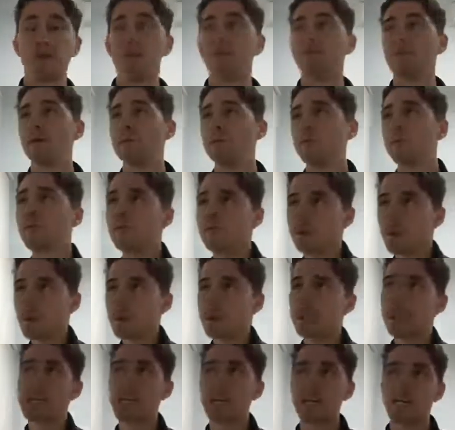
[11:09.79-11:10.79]
I mean,
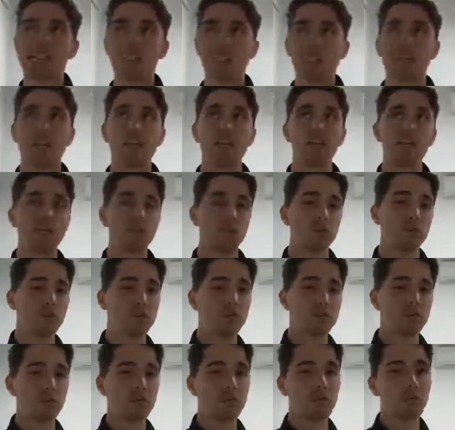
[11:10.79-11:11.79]
midfield at Sandy
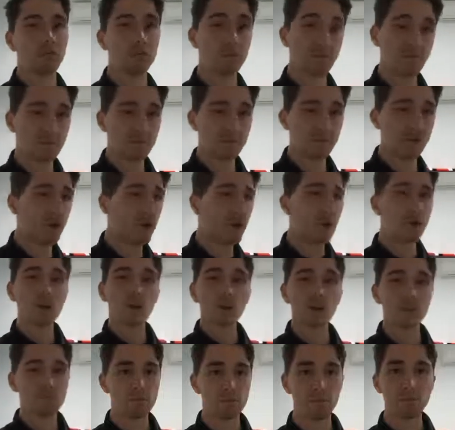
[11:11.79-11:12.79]
versus midfield in the AFL,
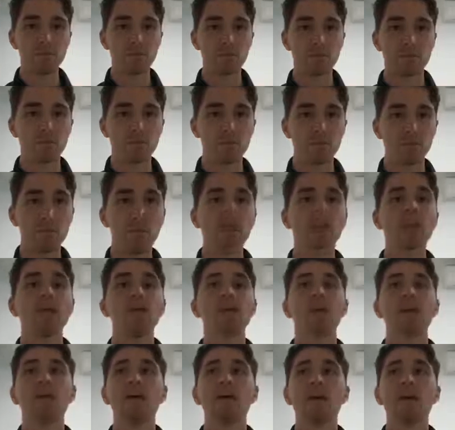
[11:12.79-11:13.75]
completely different thing.